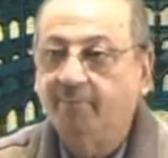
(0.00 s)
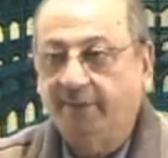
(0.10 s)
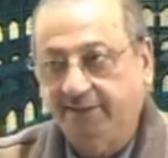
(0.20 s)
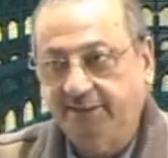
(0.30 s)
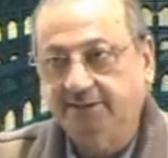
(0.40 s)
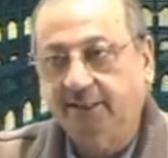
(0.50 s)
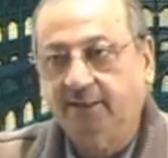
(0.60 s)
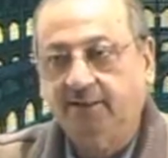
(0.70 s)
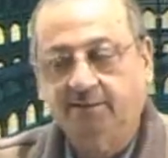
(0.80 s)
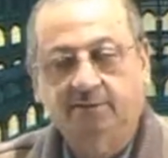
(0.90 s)
But these
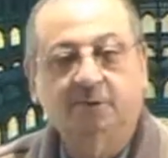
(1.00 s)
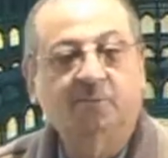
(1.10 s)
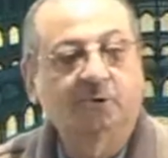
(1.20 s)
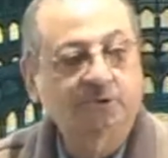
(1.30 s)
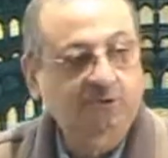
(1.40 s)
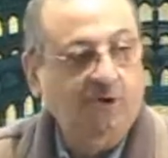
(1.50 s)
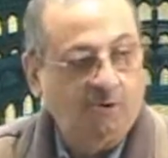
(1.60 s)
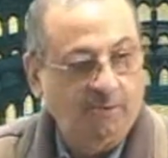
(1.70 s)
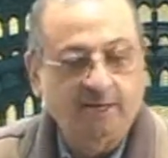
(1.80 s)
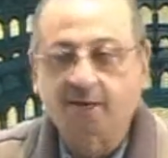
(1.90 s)
are the most
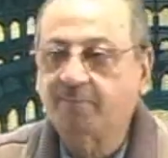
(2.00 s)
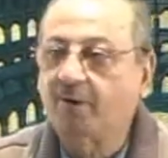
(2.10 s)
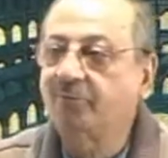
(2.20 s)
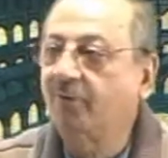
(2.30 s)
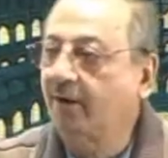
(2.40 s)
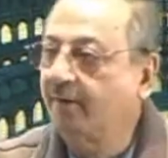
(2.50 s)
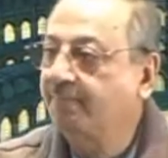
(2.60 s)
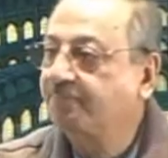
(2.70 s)
common and popular.